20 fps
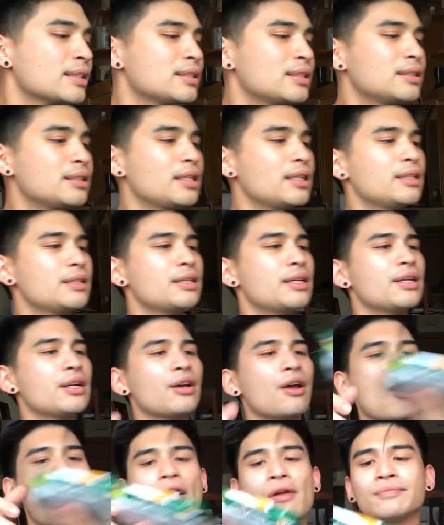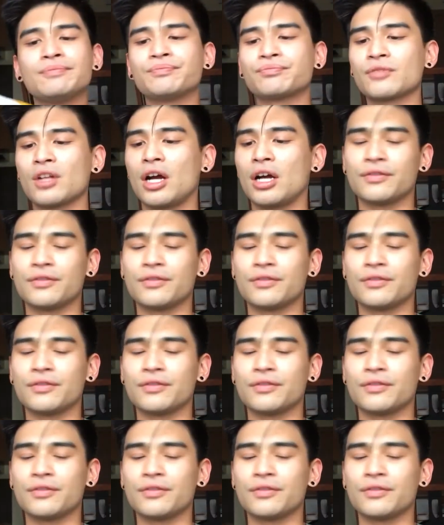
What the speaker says: That can stay there.